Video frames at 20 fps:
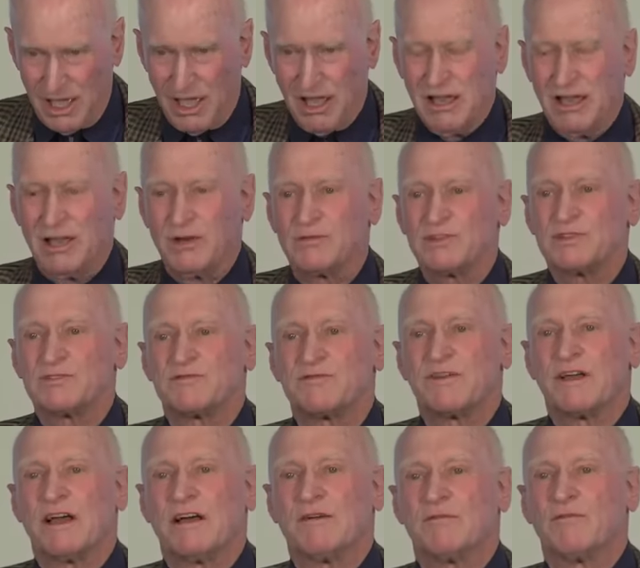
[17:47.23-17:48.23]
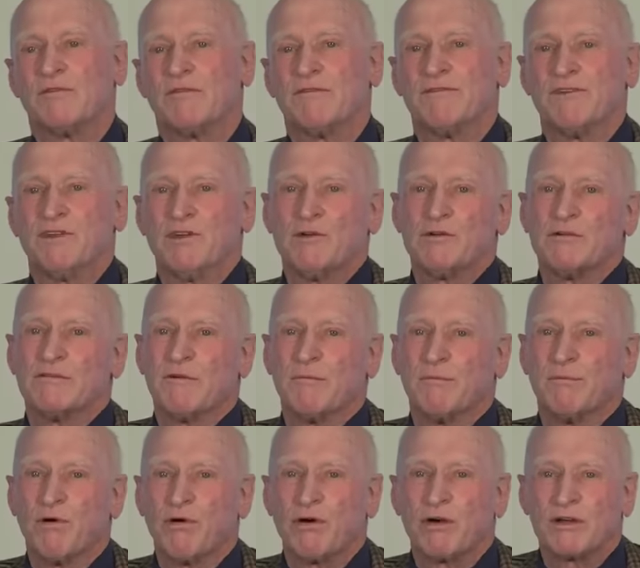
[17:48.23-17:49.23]
It was a review of a
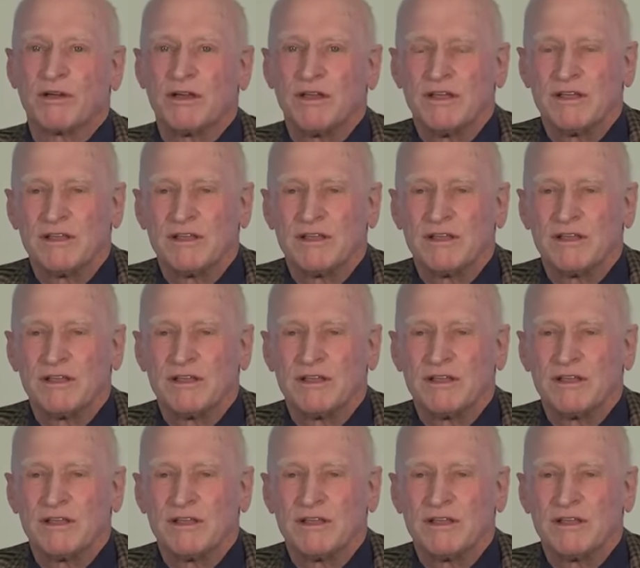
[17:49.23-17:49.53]
book